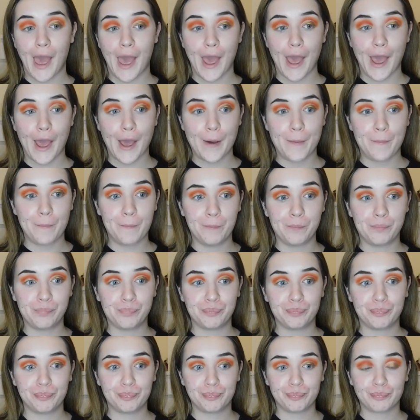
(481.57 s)
But
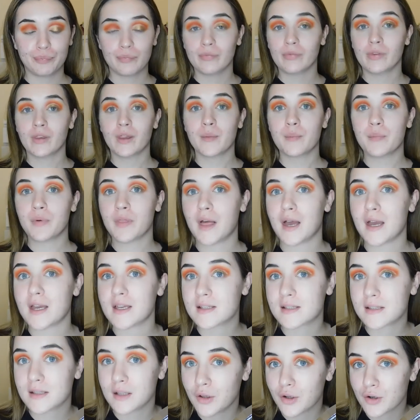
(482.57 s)

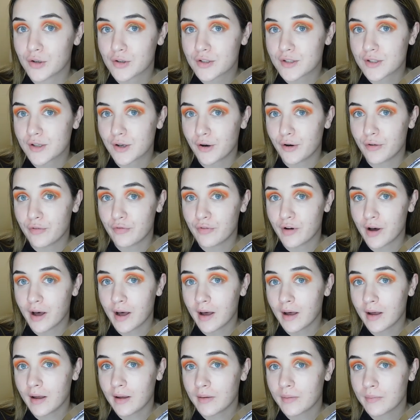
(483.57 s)
that is the look so
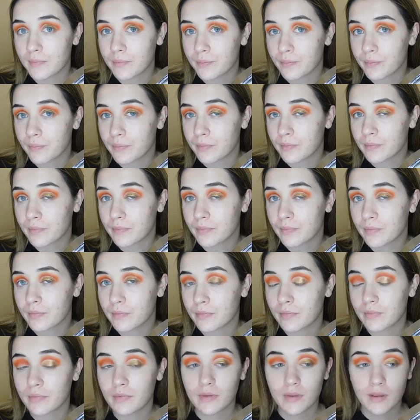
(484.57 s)
far.
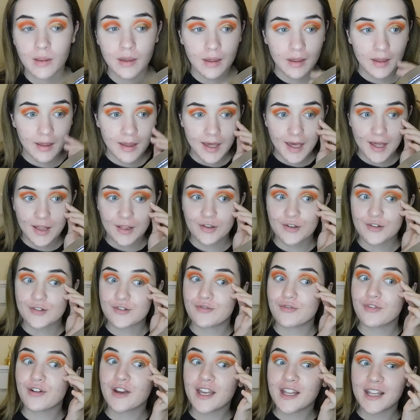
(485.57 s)
It
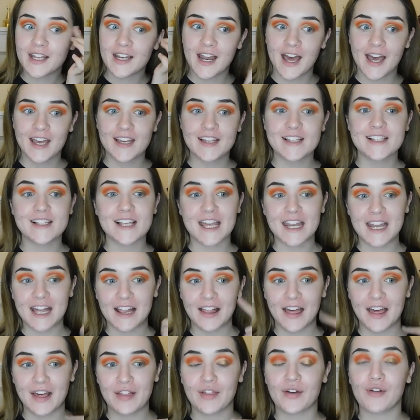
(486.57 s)
looks really nice, and
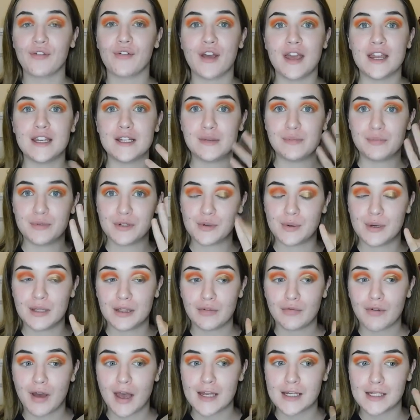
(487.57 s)
I like the gradient
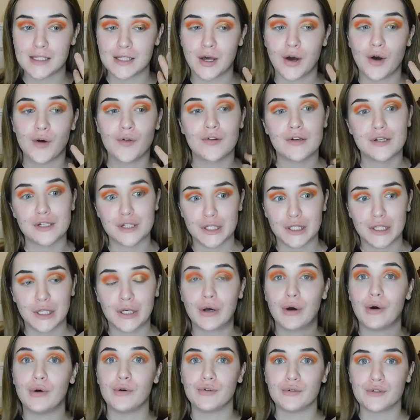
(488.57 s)
between the red and the orange and
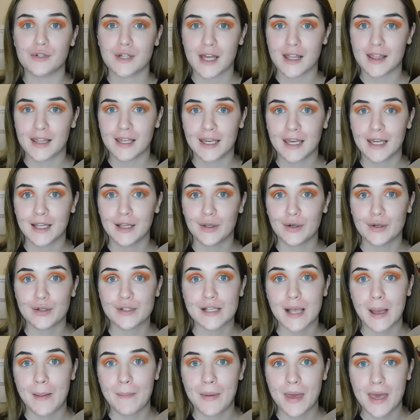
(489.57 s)
the gold. I think it
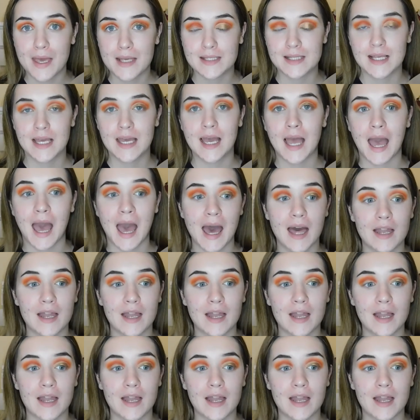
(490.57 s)
looks amazing.